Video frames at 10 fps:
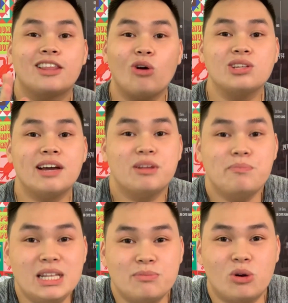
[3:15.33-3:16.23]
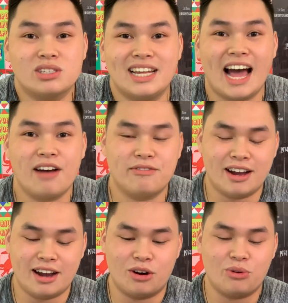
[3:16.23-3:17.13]
They also have the meatballs that have
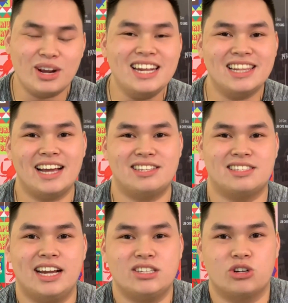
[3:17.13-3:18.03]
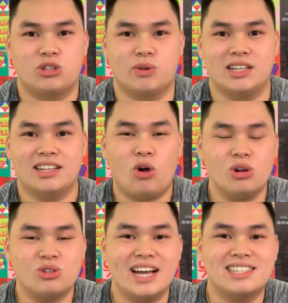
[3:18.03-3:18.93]
a really nice texture to it. It
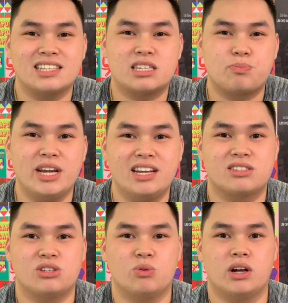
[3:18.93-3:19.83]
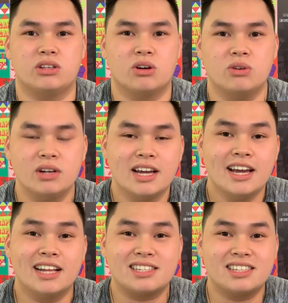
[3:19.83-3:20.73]
also has that springiness you want, you
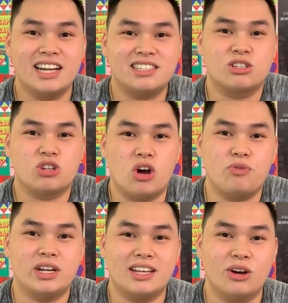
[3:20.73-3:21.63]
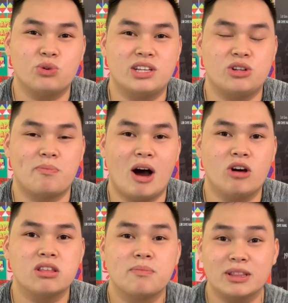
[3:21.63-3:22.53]
know? It's nice and soft when it goes in your mouth,
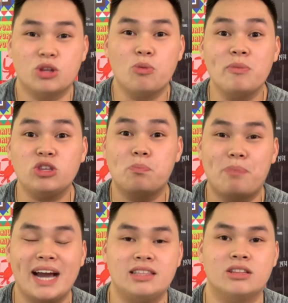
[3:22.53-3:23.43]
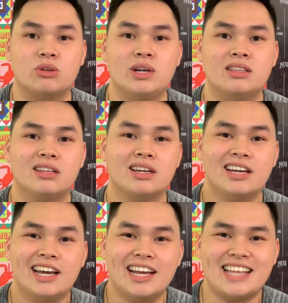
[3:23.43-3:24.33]
but the moment you bite into it,
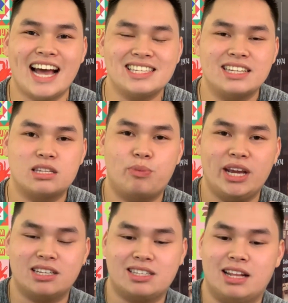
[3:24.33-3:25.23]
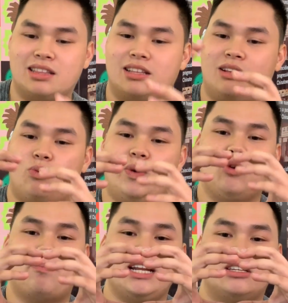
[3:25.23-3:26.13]
it has that springiness that when you
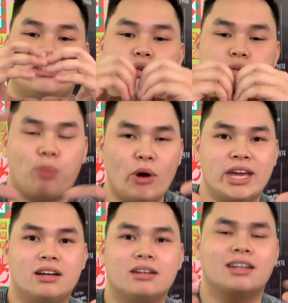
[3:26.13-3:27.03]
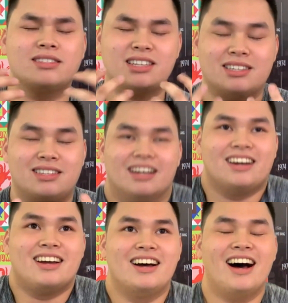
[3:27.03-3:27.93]
bite it just goes boing. It's just
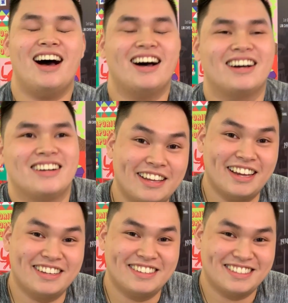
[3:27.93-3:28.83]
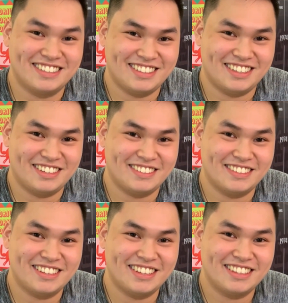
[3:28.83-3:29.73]
do the balls spread in your
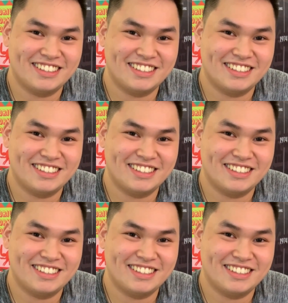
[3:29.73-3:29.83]
mouth?